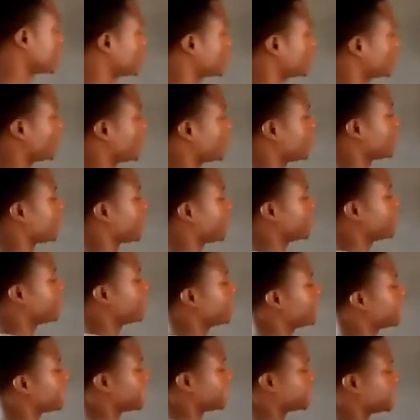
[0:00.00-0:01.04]
So we are
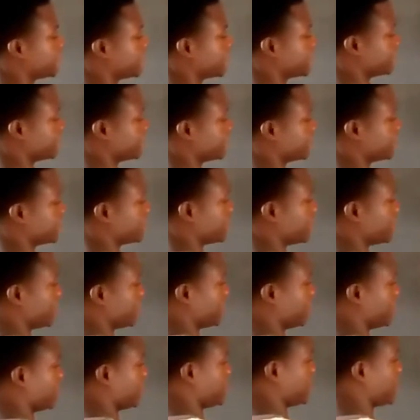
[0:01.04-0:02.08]
grouping like terms.
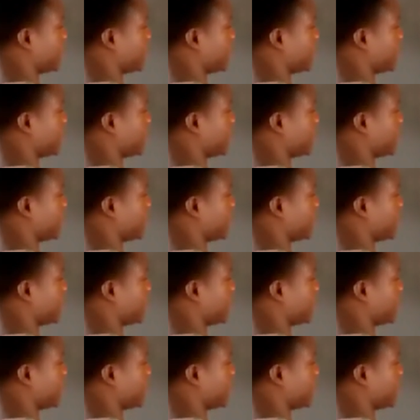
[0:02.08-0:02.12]
We